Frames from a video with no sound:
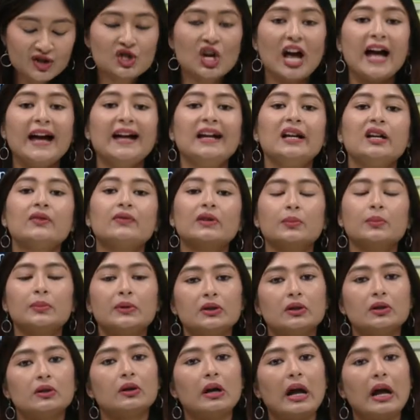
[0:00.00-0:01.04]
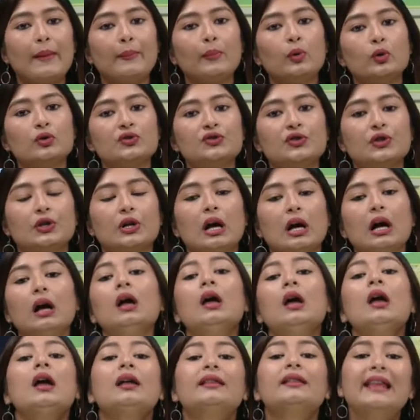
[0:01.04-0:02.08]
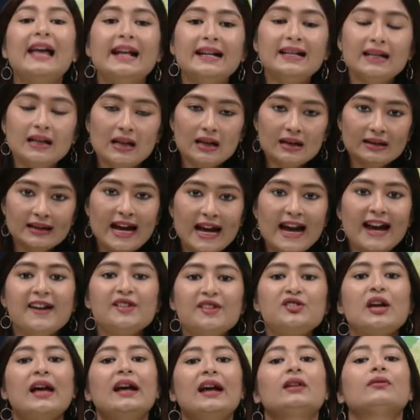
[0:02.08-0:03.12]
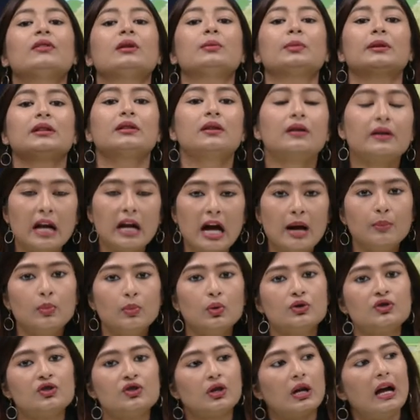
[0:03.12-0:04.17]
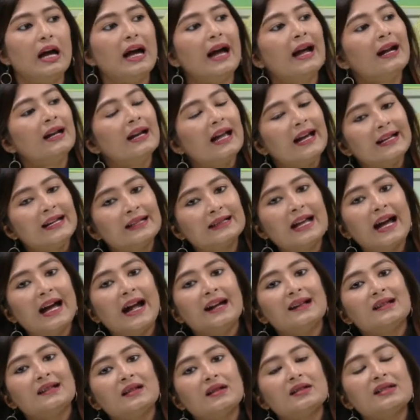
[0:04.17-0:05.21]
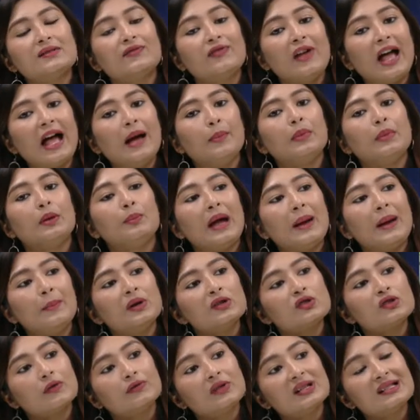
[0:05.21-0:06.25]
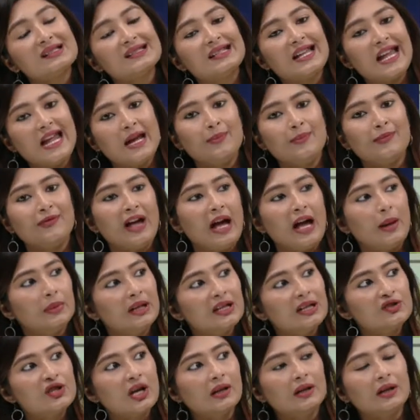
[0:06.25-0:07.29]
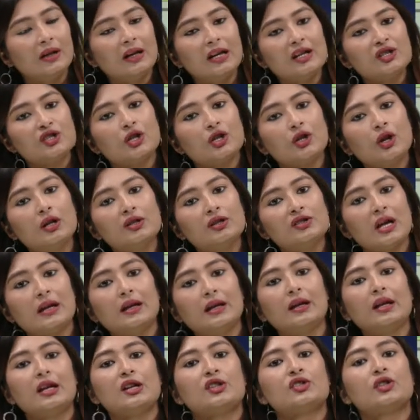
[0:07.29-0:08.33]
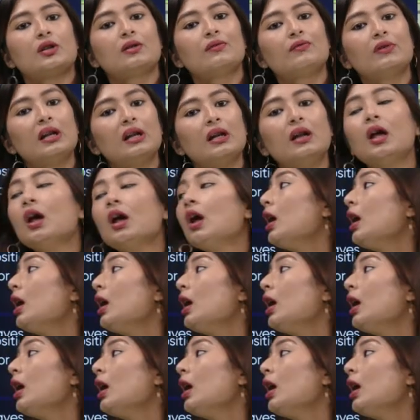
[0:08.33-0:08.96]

child will be the Gram Bhojaka, then their child will be the Gram Bhojaka, and like that the fam members of the same family generation on generation will